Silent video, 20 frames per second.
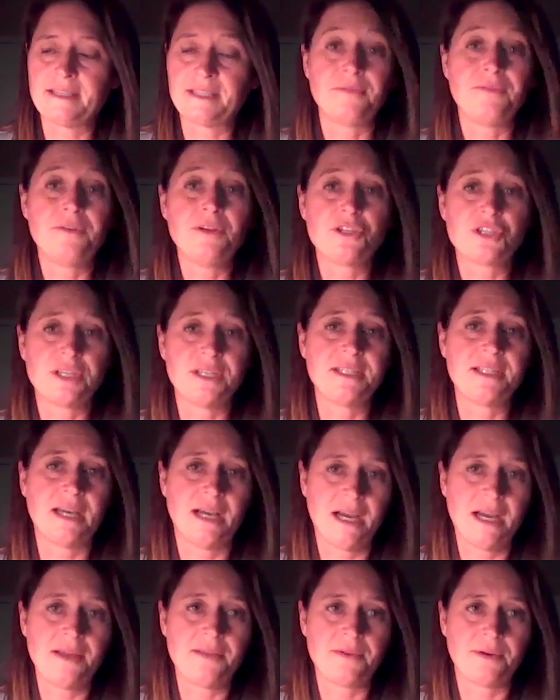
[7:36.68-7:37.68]
efficient
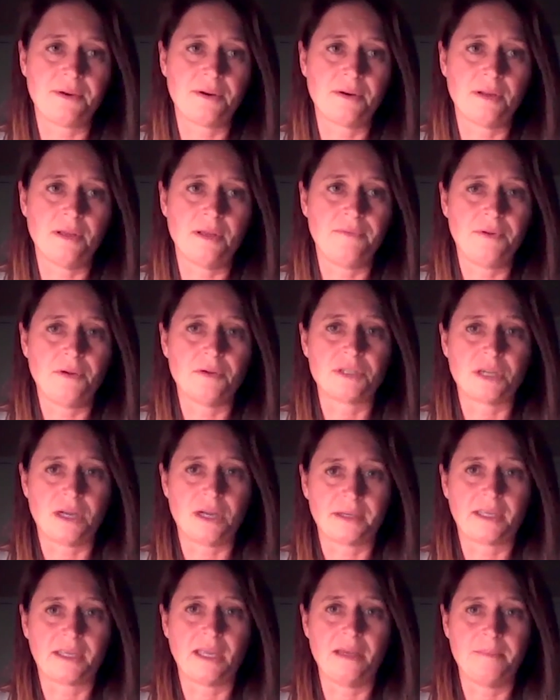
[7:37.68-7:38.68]
either, if you're
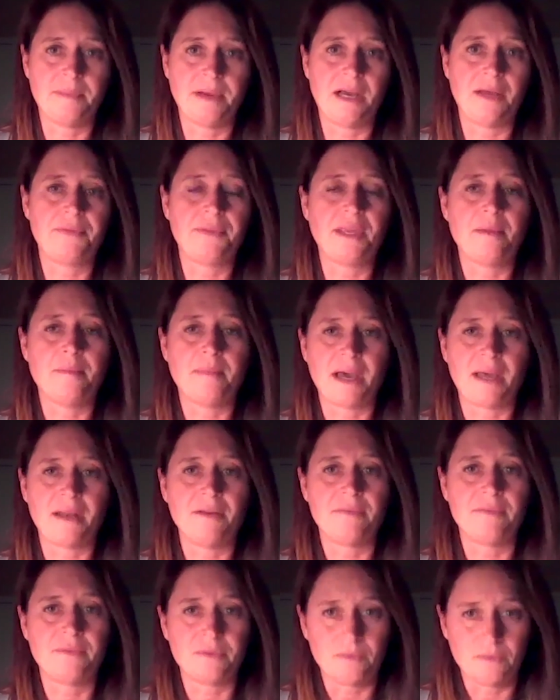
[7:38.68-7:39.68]
talking about the amount
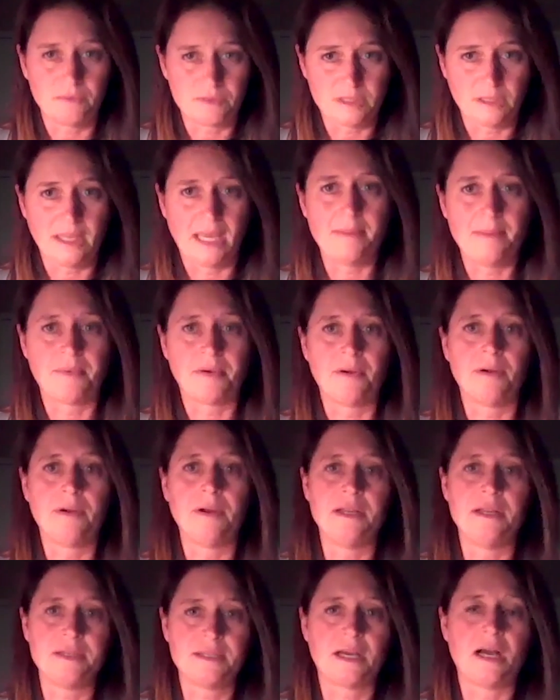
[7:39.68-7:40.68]
of labor
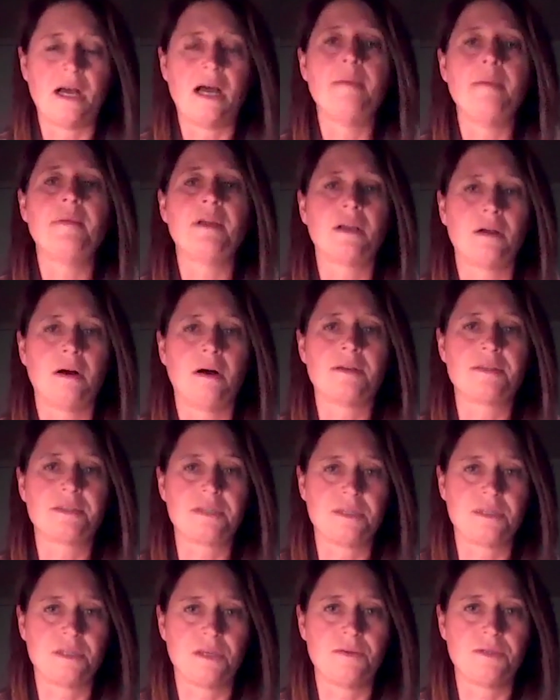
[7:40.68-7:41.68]
and time and costs
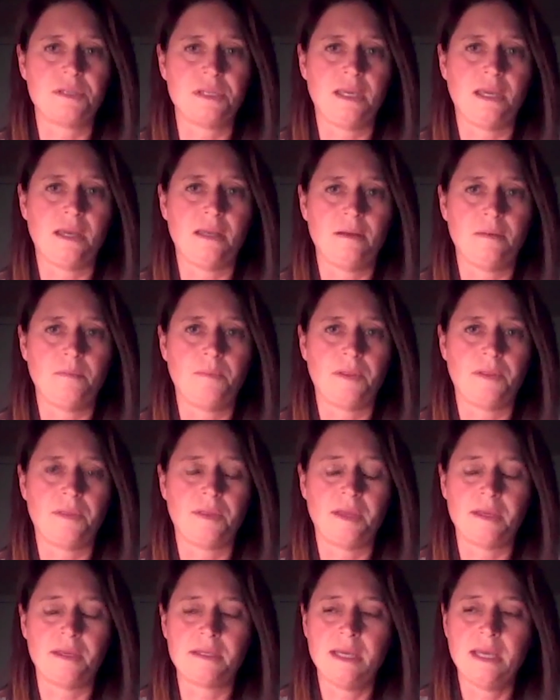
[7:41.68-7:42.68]
associated with
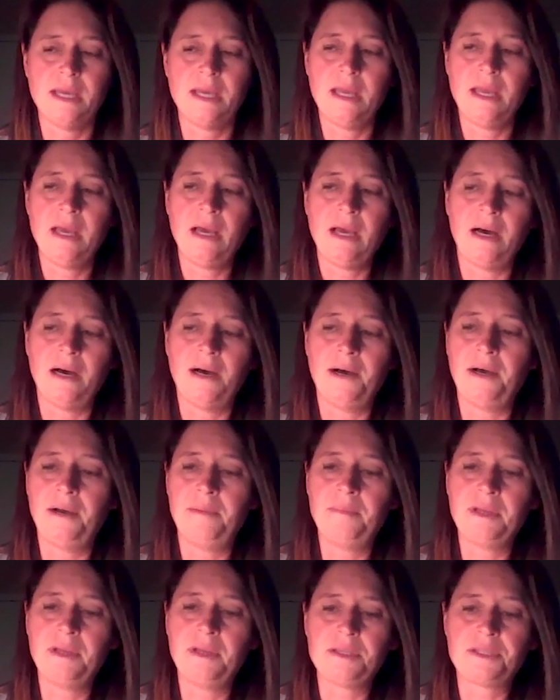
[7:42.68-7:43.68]
it.
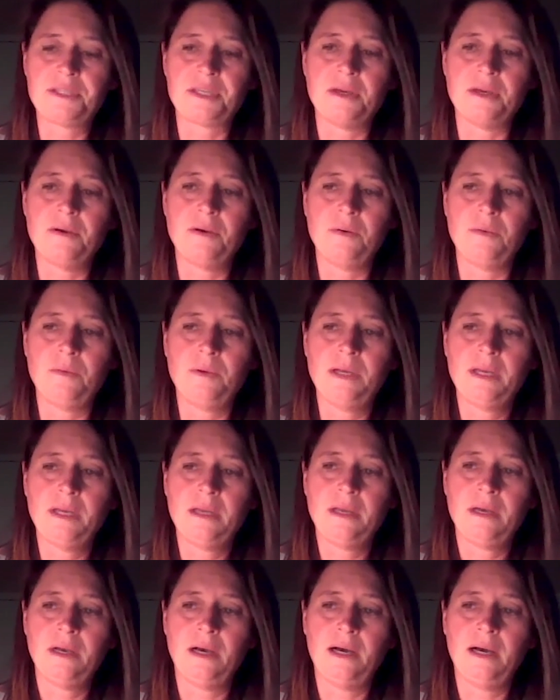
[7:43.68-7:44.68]
So
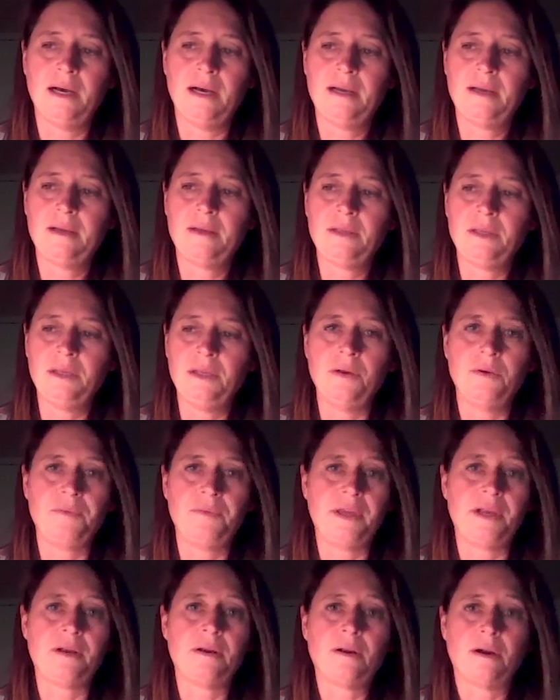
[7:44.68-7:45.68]

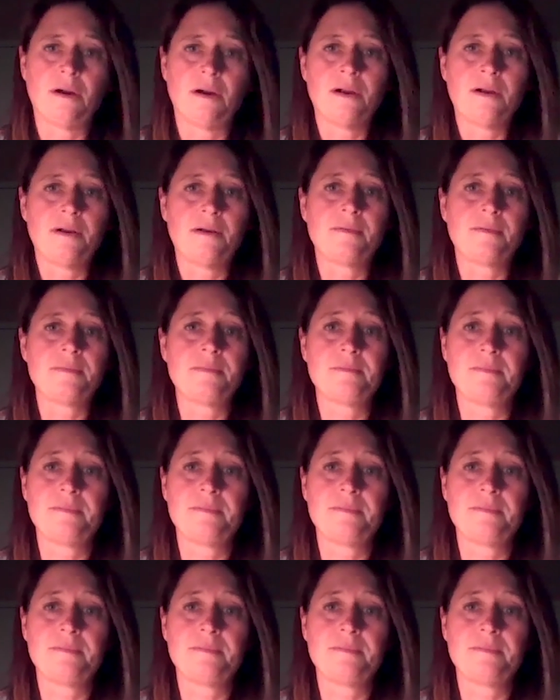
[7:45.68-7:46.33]
there are